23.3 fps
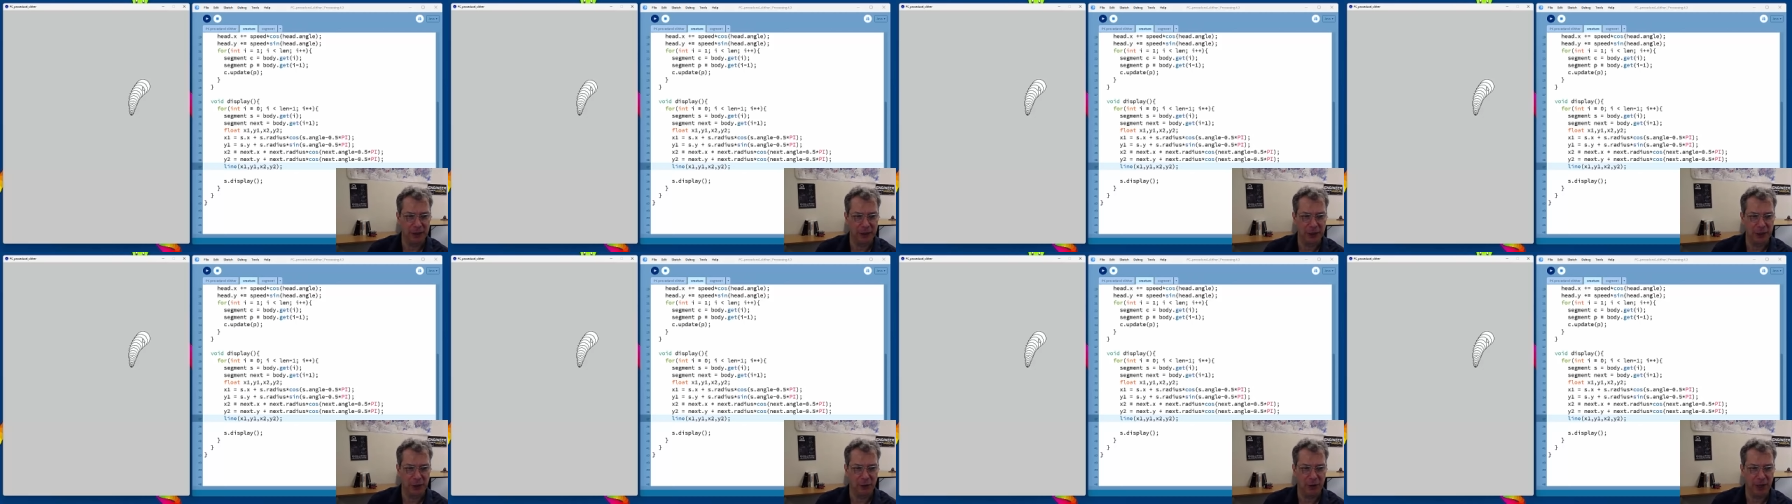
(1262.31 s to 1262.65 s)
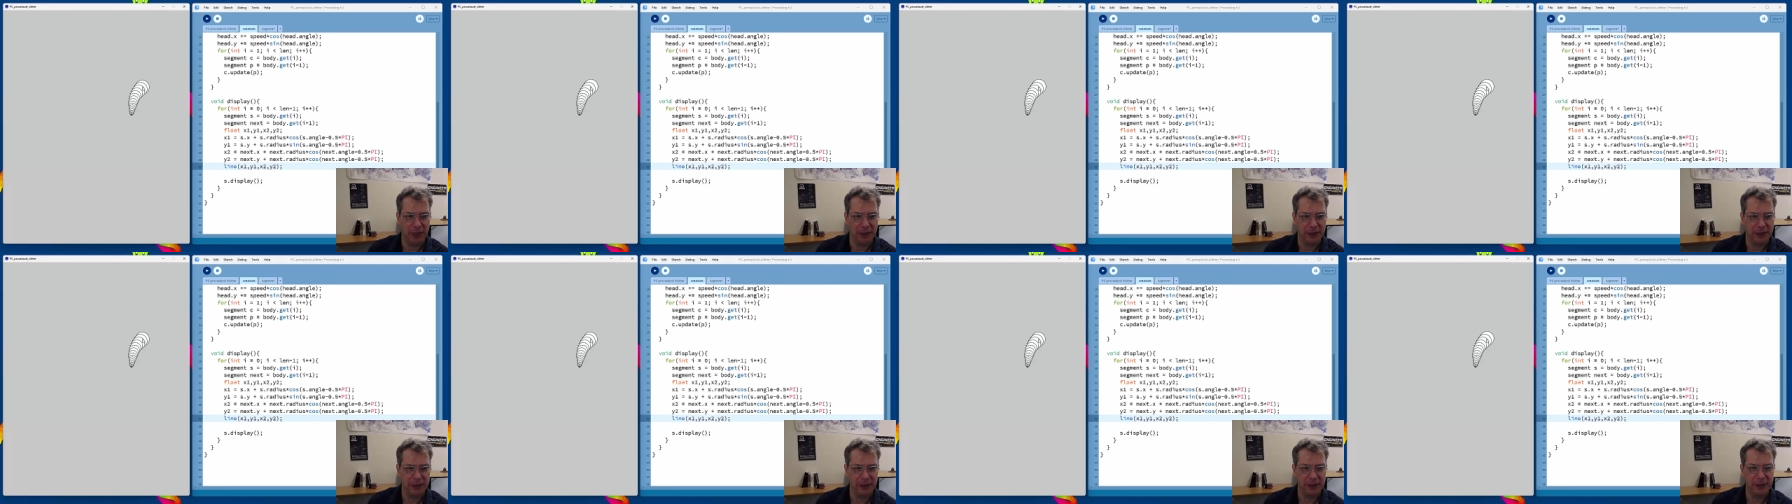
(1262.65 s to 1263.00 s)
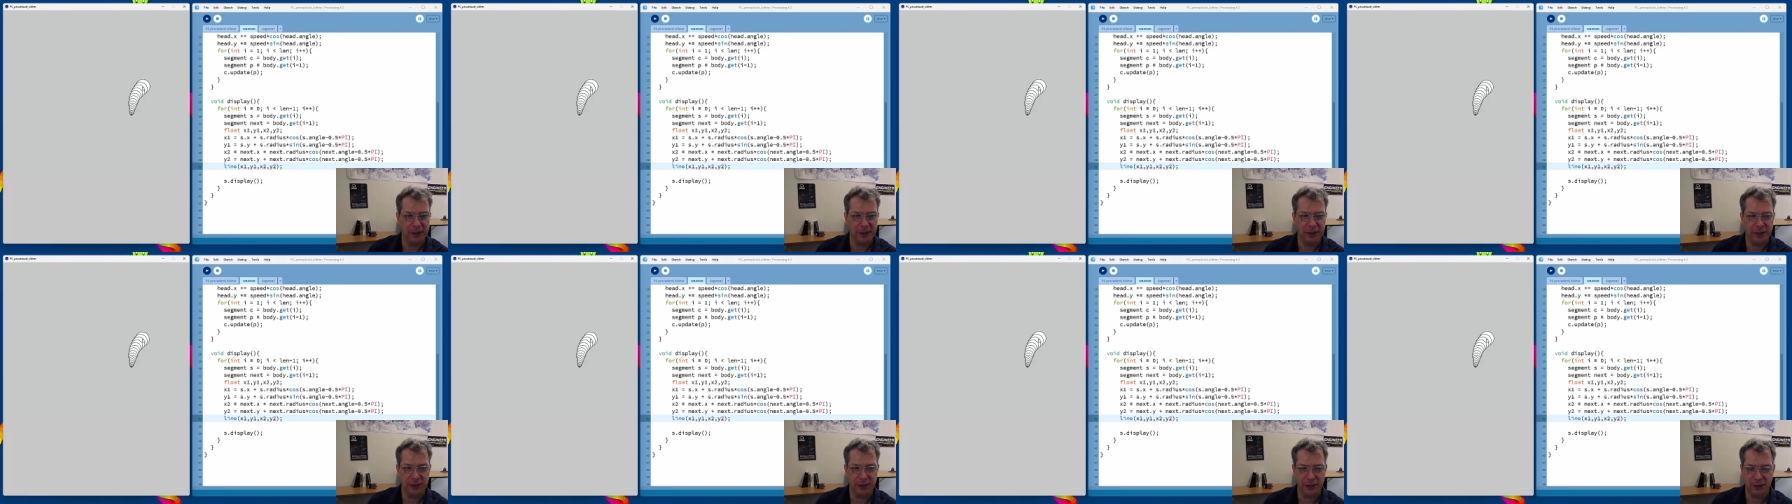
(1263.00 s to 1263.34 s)
So I
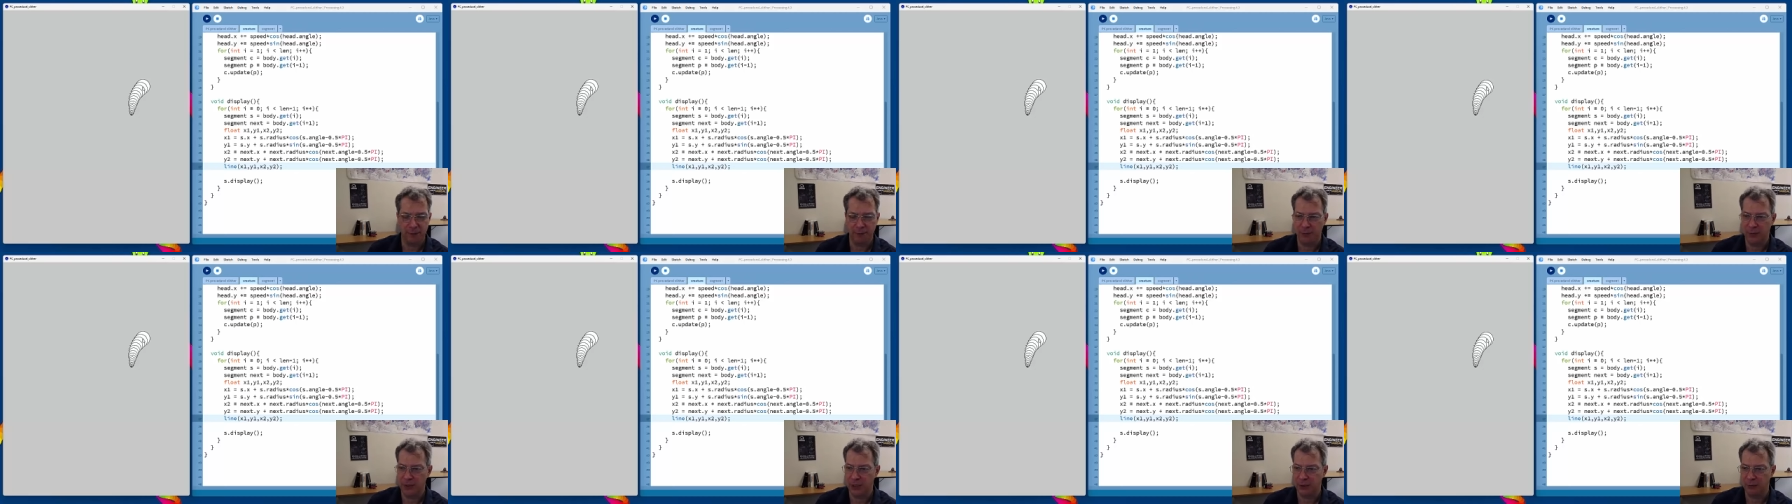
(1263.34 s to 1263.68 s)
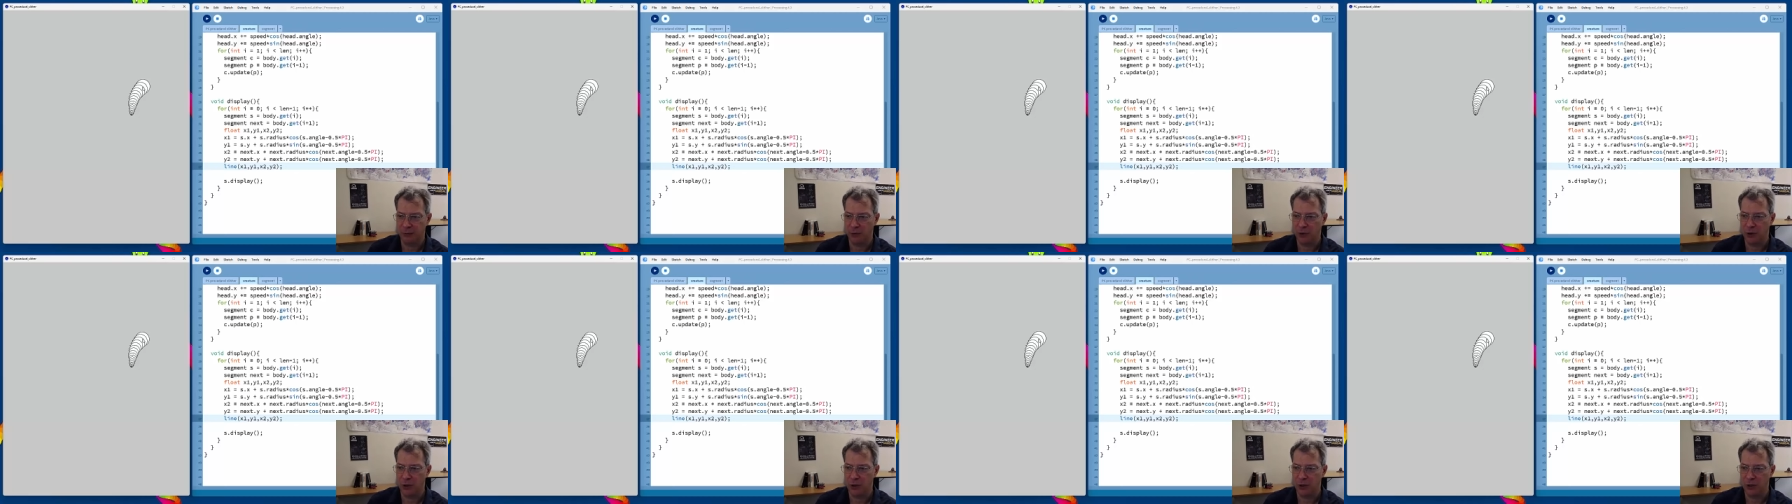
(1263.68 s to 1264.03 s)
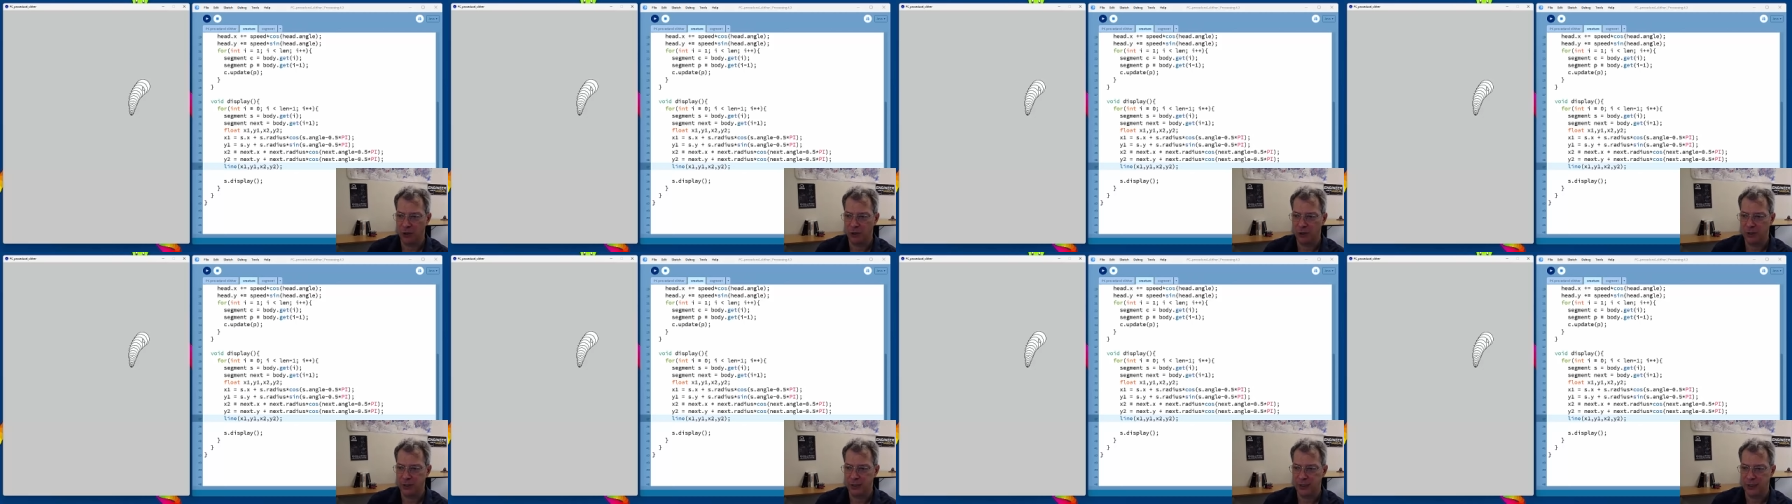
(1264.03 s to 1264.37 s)
did something
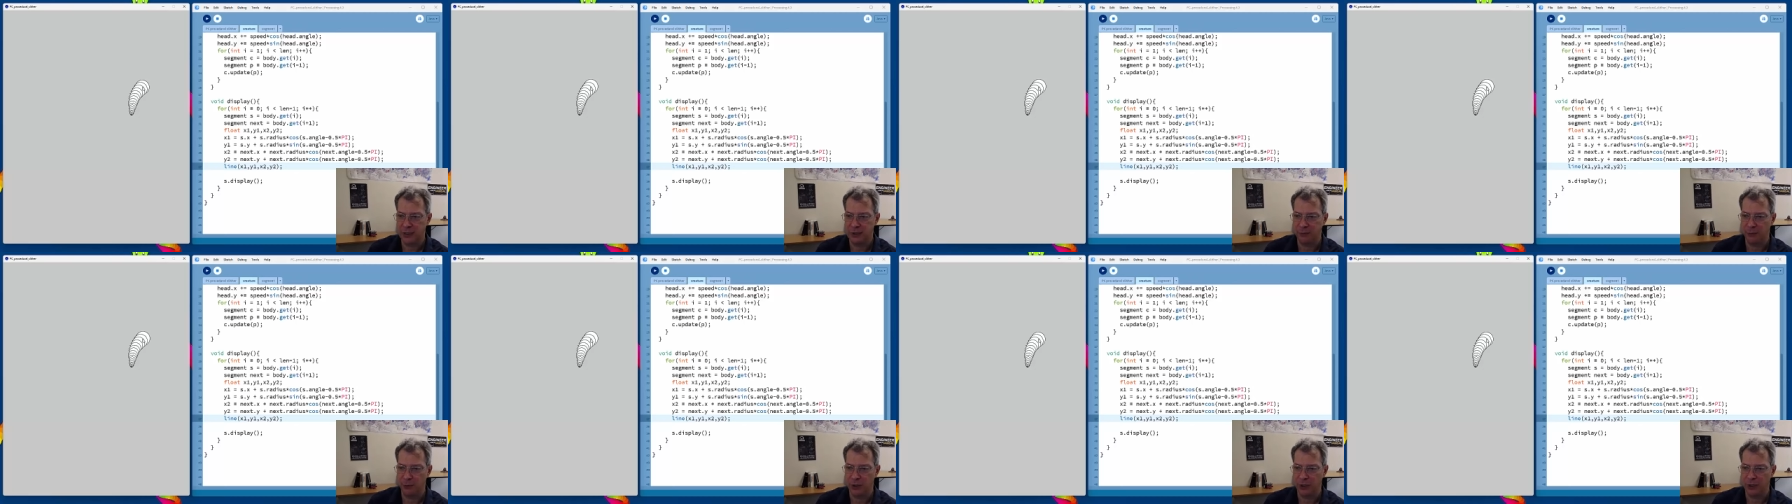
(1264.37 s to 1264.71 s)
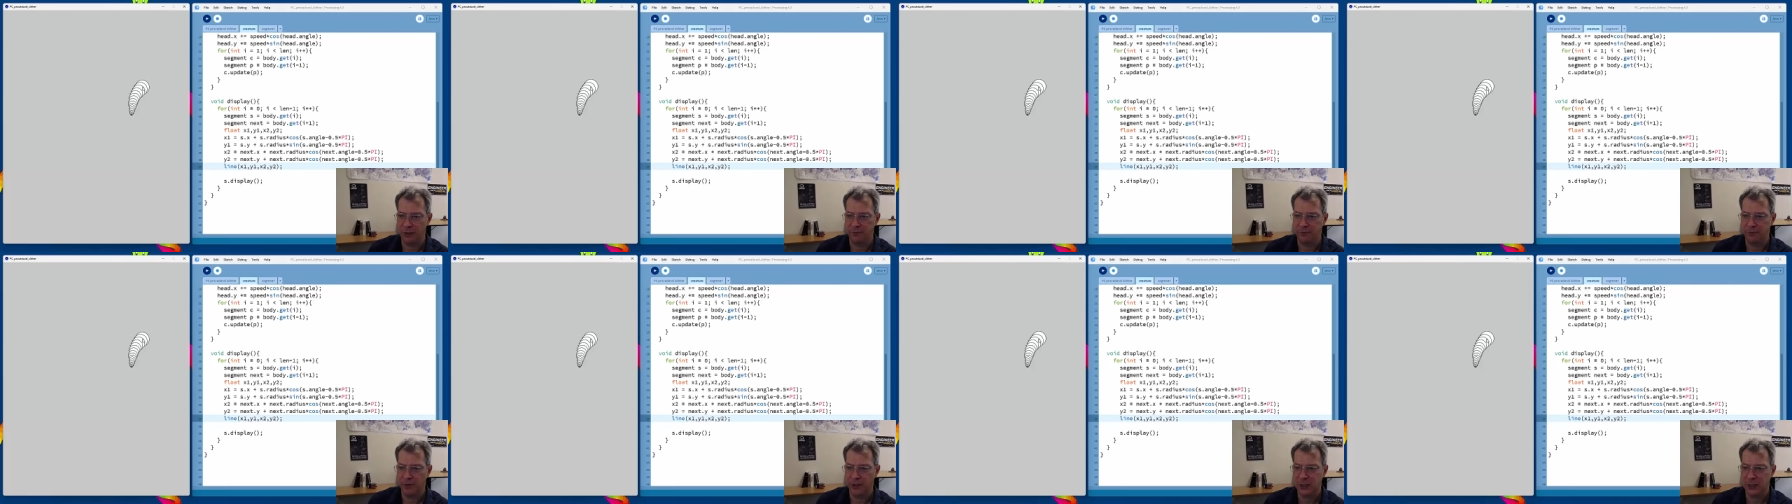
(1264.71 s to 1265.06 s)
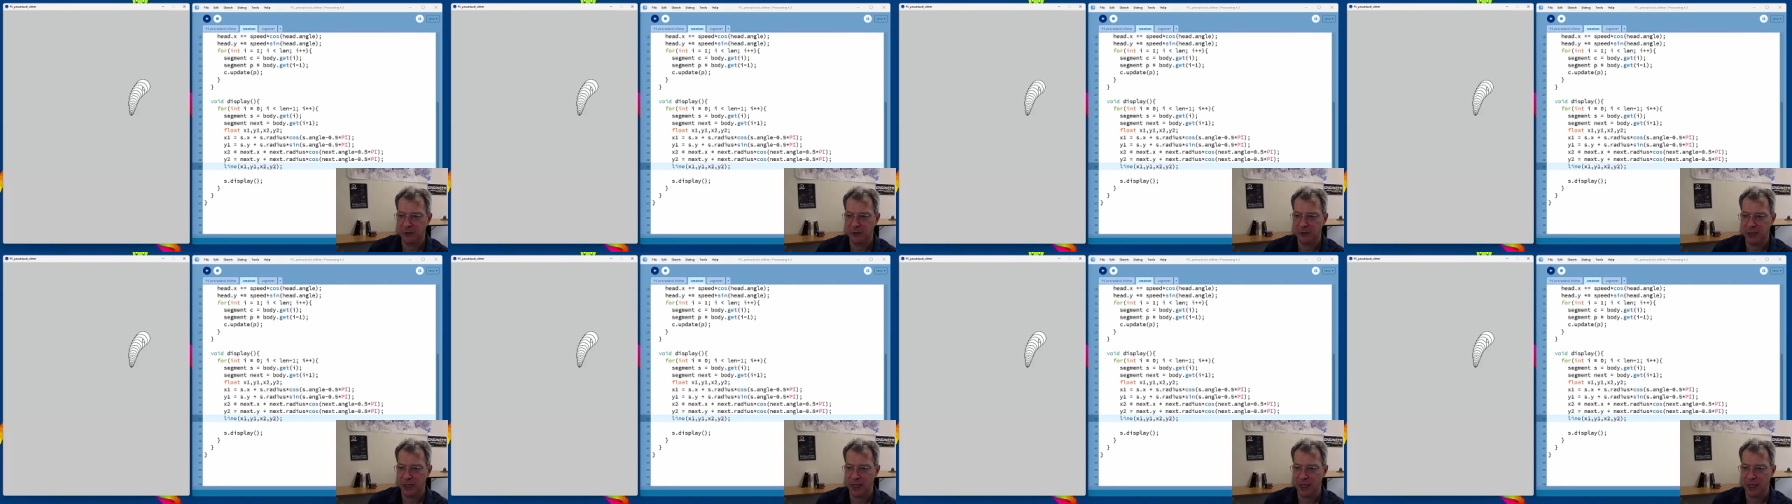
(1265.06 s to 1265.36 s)
wrong. Let's see if we can figure it